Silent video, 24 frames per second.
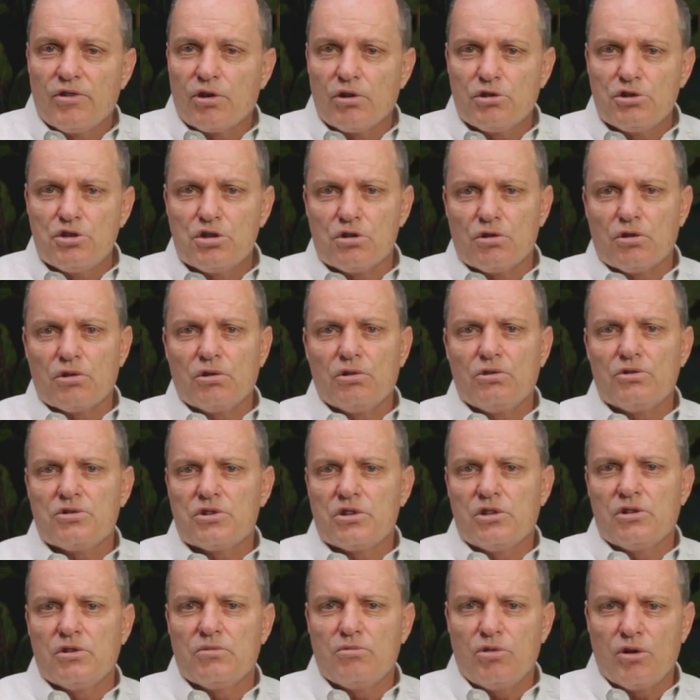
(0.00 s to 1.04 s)
her journals
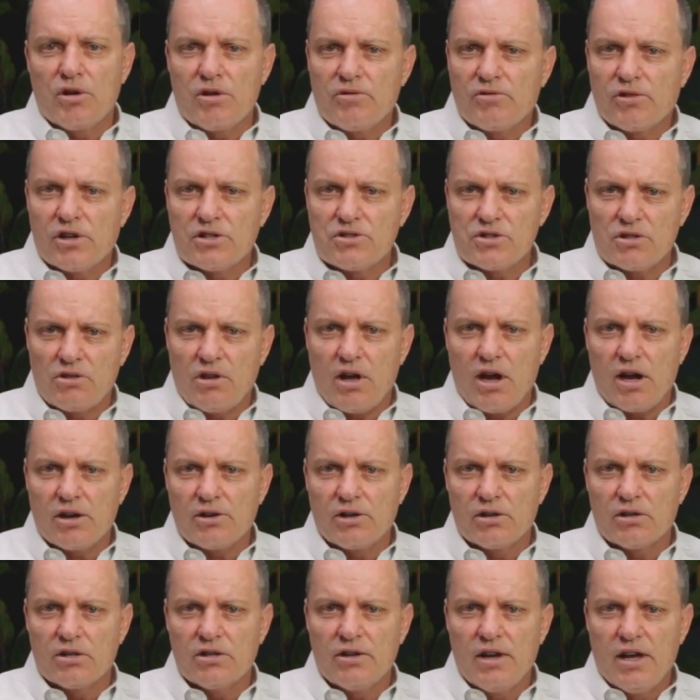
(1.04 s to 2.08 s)
in the boyfriend's
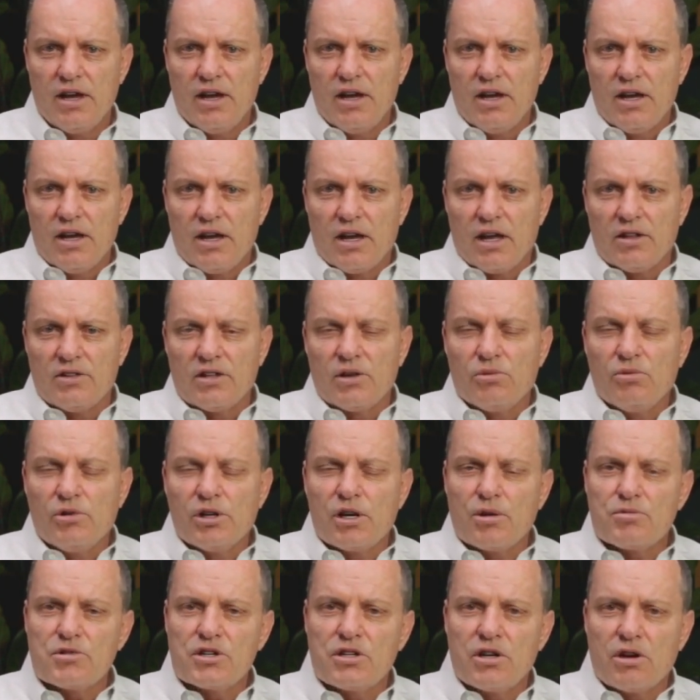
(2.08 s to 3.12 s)
locker, and then
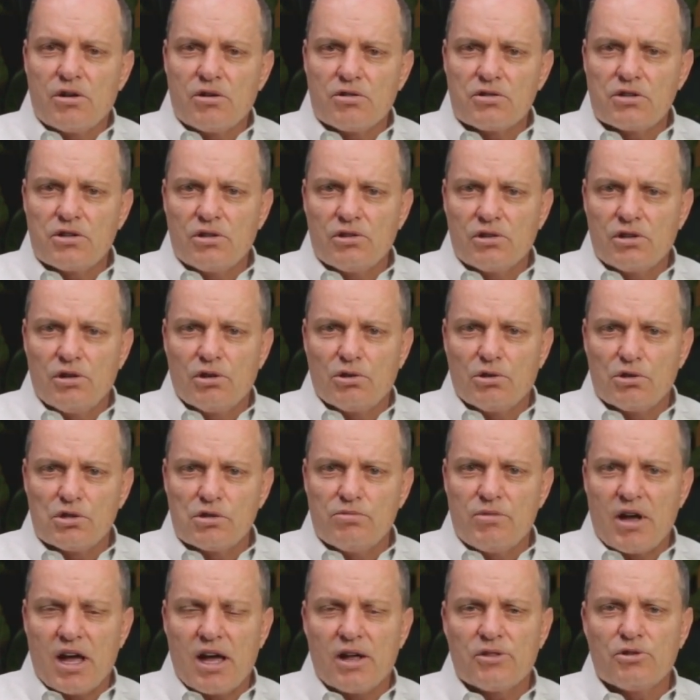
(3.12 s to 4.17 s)
went upstairs to the girl's
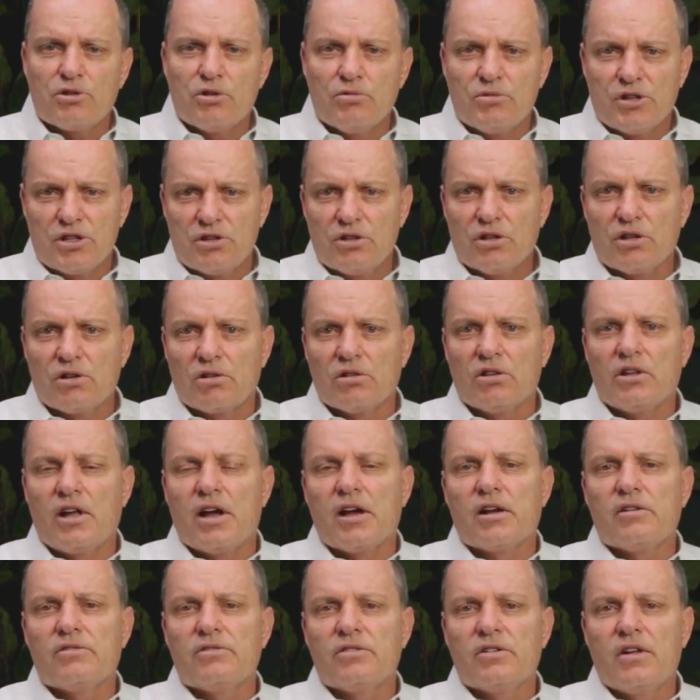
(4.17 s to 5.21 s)
bathroom and took her
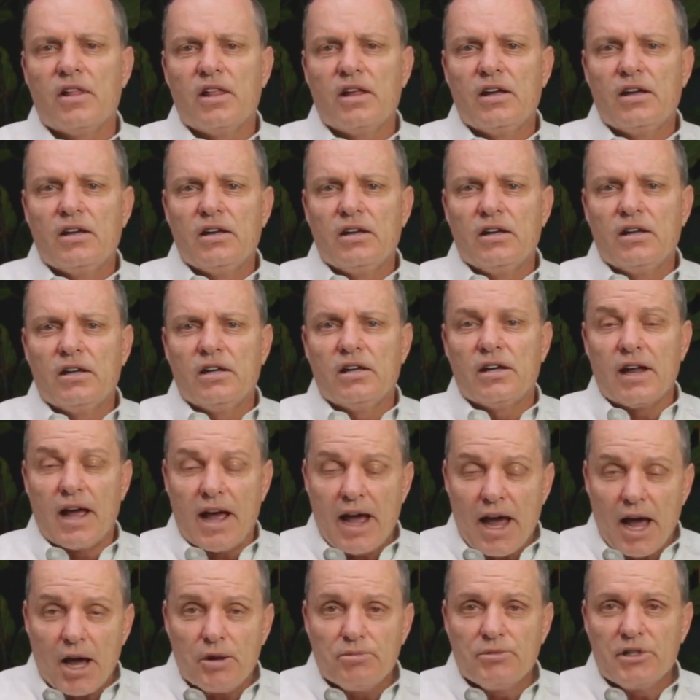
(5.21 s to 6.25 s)
life. It
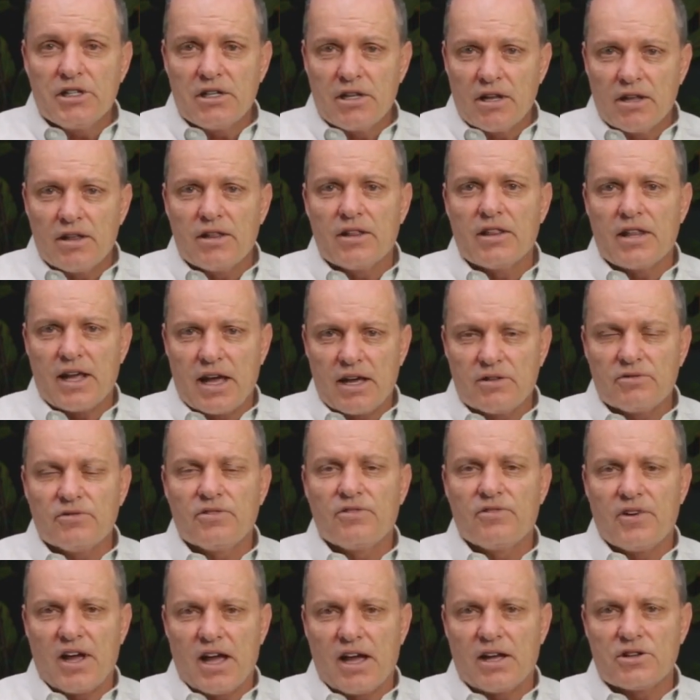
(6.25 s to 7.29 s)
happened that
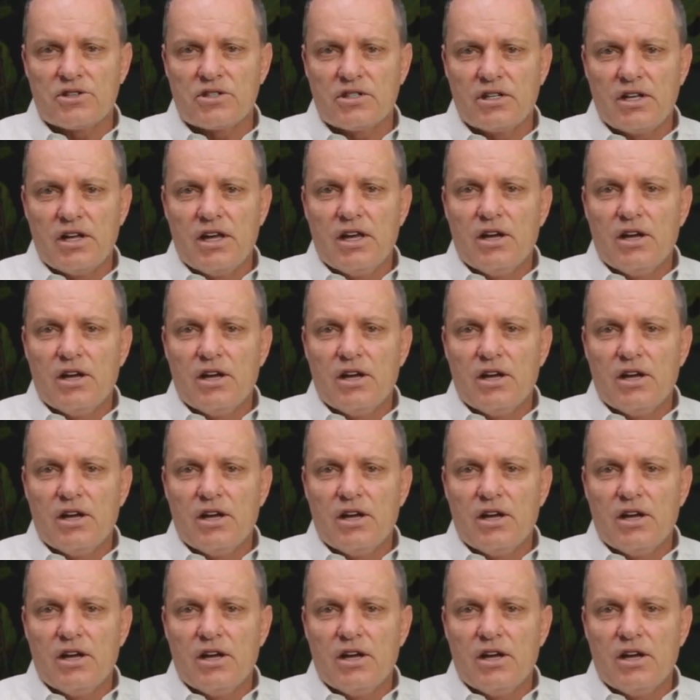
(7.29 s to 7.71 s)
fast.